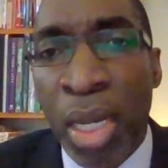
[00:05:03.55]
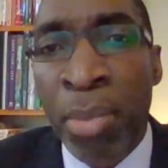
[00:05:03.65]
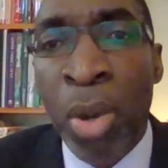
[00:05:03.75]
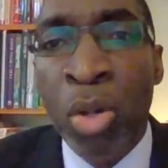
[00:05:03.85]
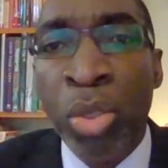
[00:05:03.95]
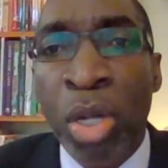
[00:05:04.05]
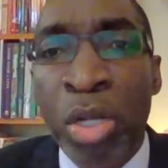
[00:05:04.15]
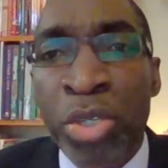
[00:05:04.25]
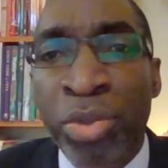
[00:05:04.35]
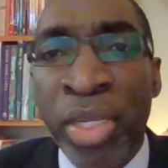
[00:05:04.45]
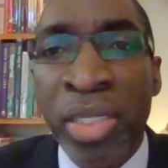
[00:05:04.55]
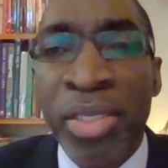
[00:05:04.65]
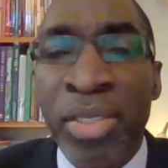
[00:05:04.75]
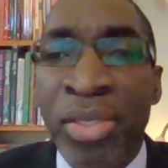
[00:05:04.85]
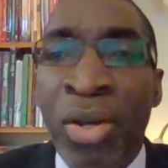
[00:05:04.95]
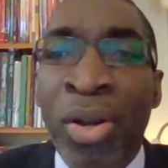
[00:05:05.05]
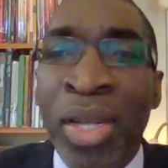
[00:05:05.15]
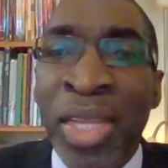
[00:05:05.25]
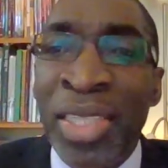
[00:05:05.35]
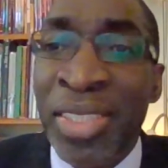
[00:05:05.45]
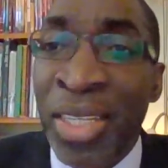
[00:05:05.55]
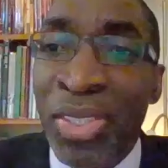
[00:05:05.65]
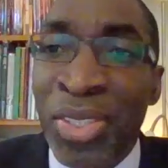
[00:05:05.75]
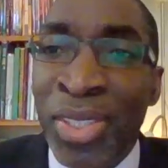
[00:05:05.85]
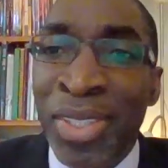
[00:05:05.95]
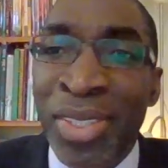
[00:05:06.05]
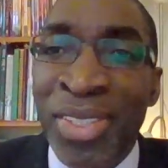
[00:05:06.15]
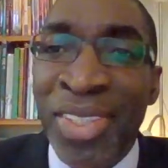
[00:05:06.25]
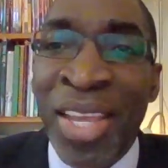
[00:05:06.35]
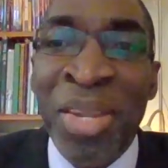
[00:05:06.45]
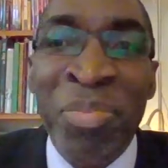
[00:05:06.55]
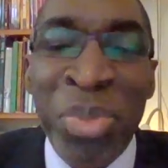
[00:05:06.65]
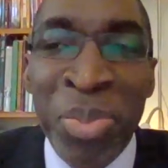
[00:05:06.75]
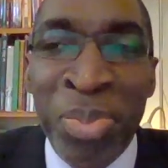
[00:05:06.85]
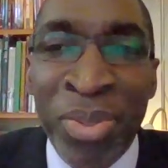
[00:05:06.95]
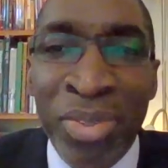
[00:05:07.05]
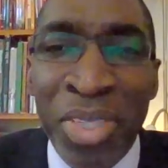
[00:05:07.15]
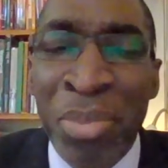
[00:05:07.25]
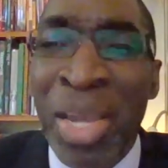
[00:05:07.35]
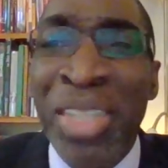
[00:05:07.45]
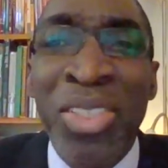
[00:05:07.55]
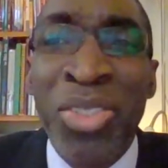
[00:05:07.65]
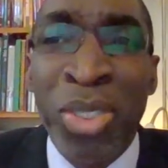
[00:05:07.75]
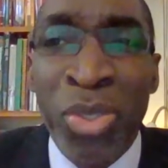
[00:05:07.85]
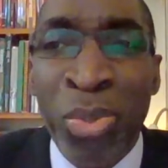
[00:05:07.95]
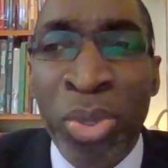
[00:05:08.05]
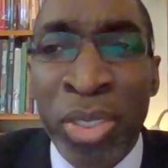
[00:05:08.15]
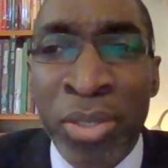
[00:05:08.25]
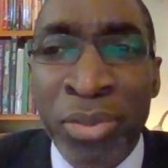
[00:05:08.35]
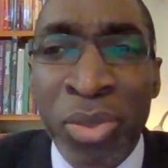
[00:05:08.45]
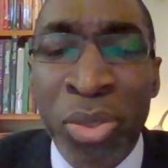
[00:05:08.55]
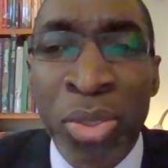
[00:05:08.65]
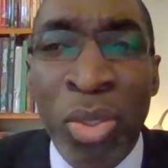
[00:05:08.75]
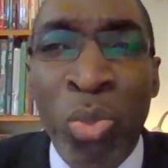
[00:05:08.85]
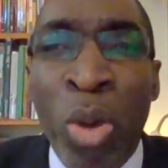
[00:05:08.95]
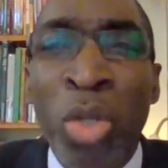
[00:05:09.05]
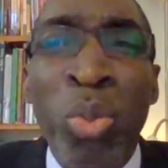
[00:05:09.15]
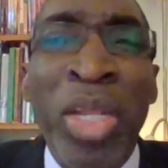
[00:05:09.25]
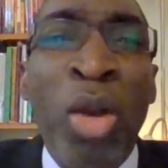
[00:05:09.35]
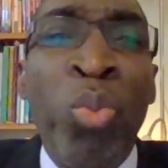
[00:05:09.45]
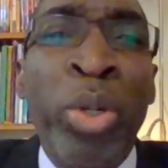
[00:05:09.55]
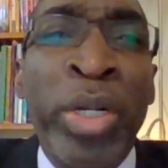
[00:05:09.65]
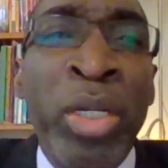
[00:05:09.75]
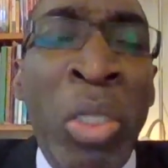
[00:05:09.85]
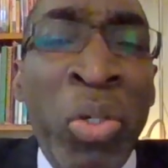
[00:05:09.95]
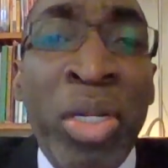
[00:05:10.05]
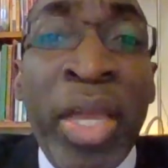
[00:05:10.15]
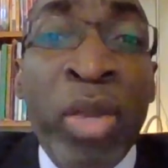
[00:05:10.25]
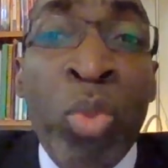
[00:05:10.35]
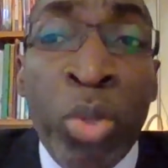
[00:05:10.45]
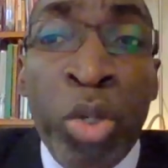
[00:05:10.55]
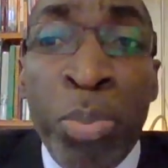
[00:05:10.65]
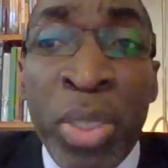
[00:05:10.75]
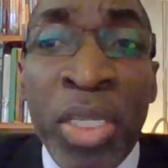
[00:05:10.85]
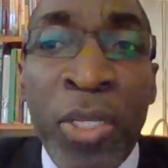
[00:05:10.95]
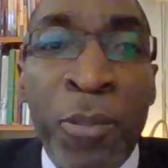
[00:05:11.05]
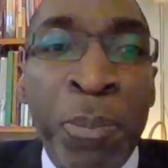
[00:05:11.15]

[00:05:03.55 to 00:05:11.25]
among countries, organizations, and people. Imagine such a world. What would that world look like? What would it be?